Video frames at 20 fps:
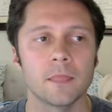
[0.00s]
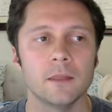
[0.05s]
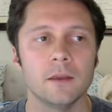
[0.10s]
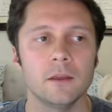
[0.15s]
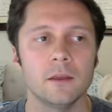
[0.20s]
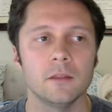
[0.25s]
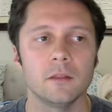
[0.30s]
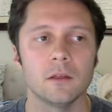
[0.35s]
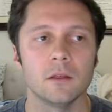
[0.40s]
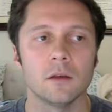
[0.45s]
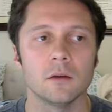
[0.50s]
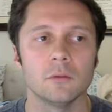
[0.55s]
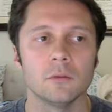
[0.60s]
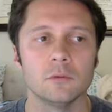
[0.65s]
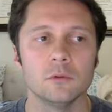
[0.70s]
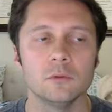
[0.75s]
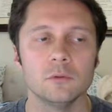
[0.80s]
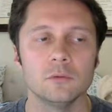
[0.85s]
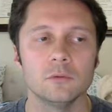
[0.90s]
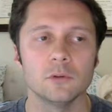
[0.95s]
in the
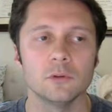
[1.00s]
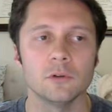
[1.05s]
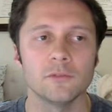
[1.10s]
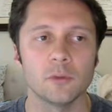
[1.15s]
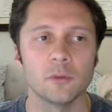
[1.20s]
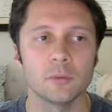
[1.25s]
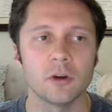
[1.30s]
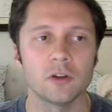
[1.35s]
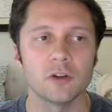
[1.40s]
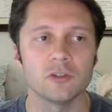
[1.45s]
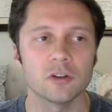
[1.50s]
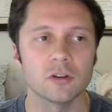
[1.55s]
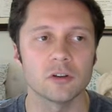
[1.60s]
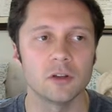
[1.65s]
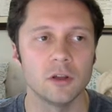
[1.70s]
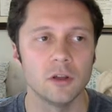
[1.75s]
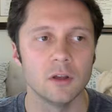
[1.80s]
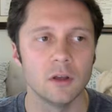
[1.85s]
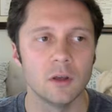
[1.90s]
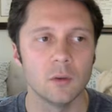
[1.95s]
root of our project,
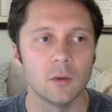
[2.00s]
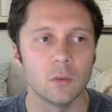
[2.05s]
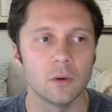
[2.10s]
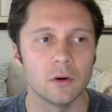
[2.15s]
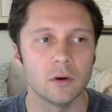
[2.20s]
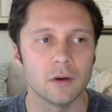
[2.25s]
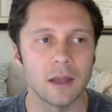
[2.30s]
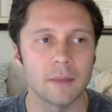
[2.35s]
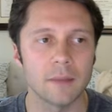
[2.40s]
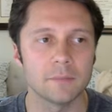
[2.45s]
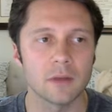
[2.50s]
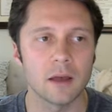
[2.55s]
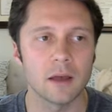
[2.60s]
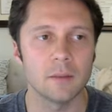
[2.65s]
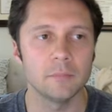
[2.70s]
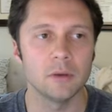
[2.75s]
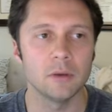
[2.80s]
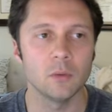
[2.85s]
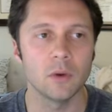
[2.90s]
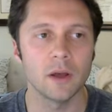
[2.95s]
where
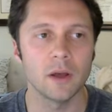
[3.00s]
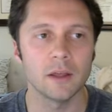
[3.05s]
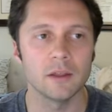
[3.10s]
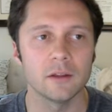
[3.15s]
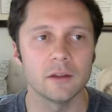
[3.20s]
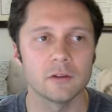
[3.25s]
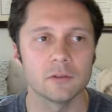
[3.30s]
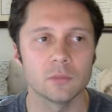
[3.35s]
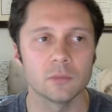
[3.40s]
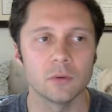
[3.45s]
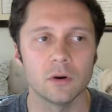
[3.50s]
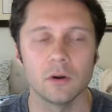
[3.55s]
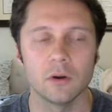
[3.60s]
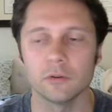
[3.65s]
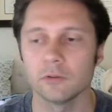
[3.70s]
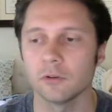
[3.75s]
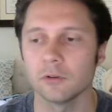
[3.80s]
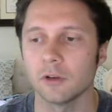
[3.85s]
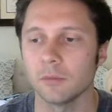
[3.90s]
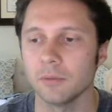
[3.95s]
app.py is, we're
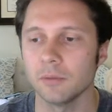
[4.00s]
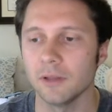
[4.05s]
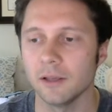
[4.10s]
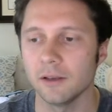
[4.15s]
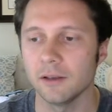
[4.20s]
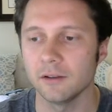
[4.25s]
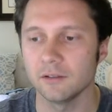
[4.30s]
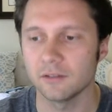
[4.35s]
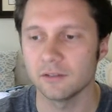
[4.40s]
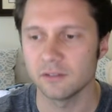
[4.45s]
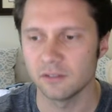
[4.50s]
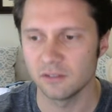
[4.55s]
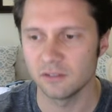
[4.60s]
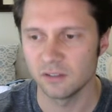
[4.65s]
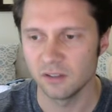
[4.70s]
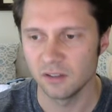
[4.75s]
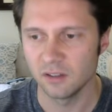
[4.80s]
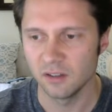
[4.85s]
also going to place,